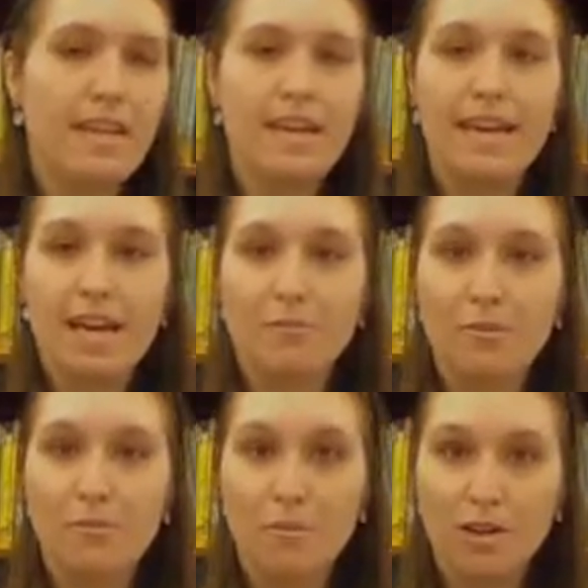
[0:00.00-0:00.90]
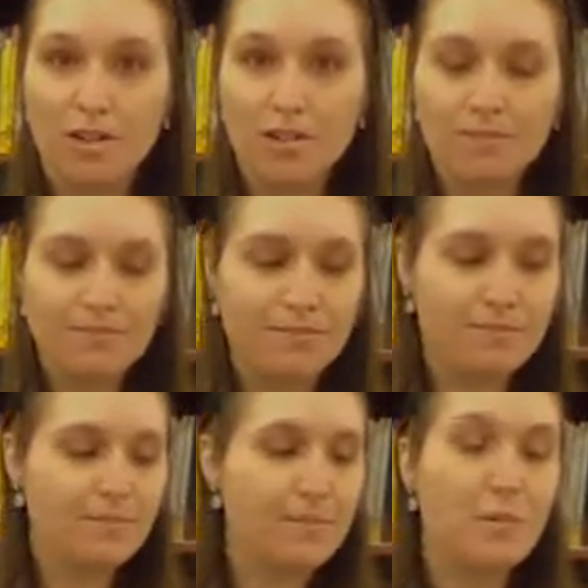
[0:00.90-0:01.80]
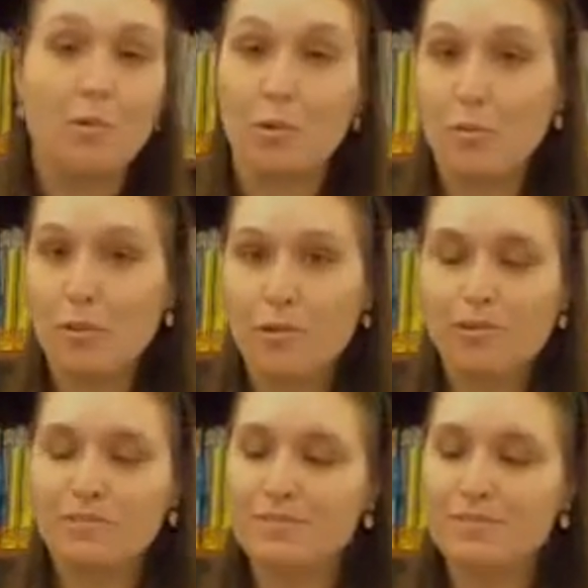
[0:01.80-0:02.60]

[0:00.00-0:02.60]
a cup of water or a bowl,